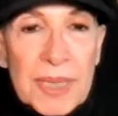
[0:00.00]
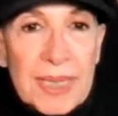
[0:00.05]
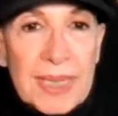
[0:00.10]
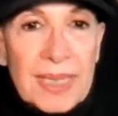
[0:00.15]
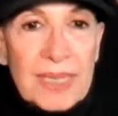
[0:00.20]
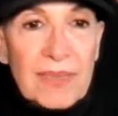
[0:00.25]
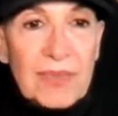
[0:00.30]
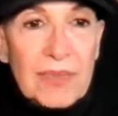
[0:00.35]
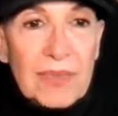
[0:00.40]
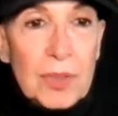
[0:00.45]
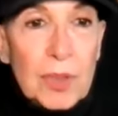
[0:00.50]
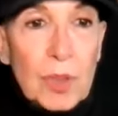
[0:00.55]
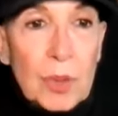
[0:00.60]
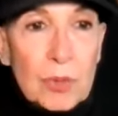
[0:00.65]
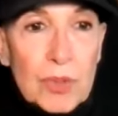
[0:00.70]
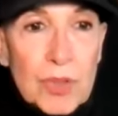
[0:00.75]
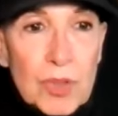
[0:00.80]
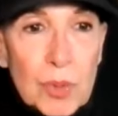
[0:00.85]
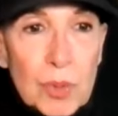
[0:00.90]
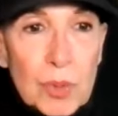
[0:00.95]
meaning if you
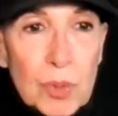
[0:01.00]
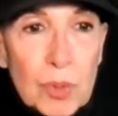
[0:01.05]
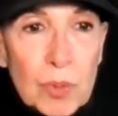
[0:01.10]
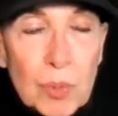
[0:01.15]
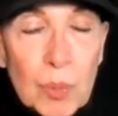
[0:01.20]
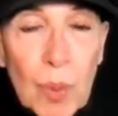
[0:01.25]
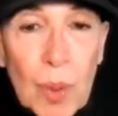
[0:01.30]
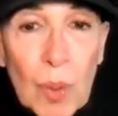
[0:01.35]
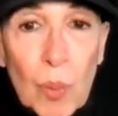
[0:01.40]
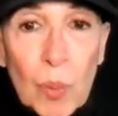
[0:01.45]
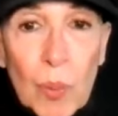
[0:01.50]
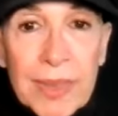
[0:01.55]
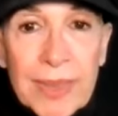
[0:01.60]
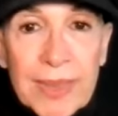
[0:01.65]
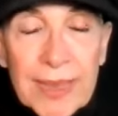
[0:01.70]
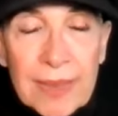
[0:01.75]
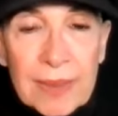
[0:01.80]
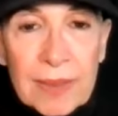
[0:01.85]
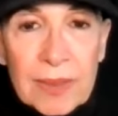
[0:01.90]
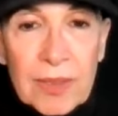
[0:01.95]
don't do what we
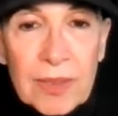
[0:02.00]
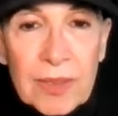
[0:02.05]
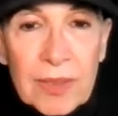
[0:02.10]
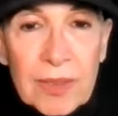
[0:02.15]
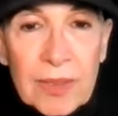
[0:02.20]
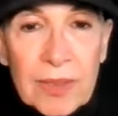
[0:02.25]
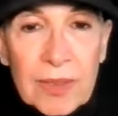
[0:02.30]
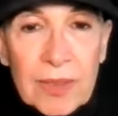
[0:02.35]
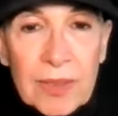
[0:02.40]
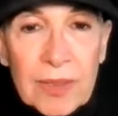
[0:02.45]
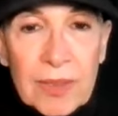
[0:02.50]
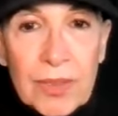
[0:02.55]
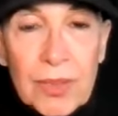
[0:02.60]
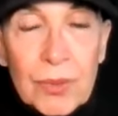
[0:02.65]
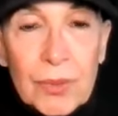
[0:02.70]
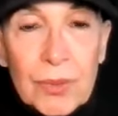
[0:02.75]
tell you to do,